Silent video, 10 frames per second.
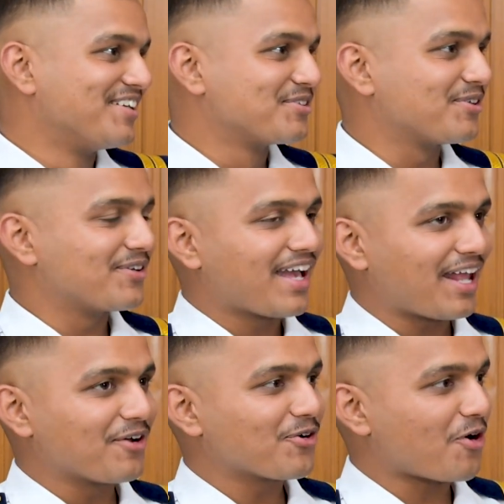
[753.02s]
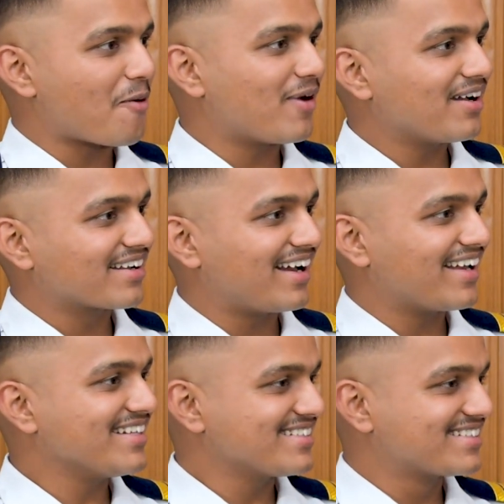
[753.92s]
So, hello, comma,
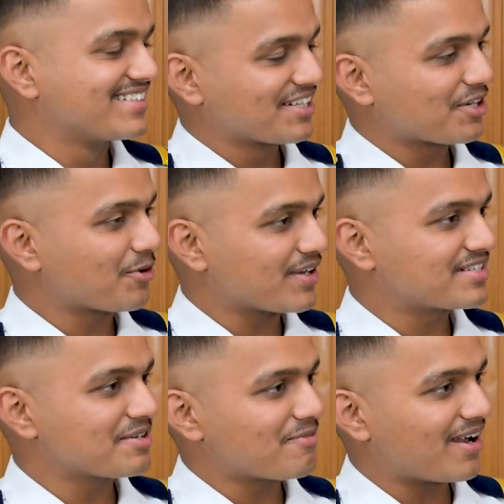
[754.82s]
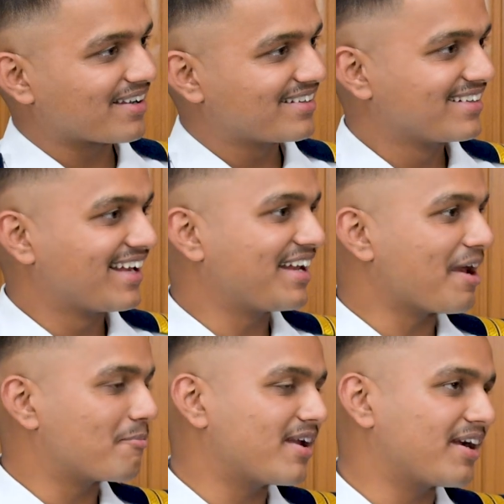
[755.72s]
guys, question mark,
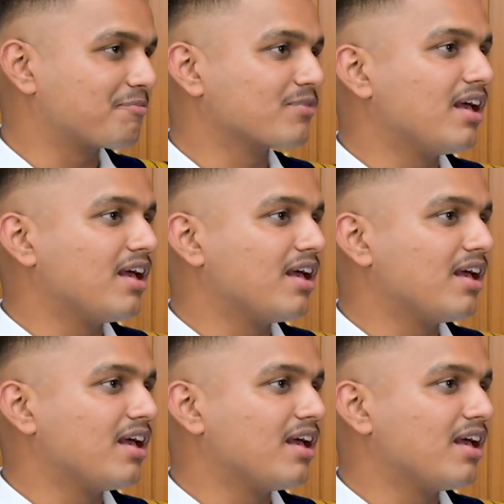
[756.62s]
any update?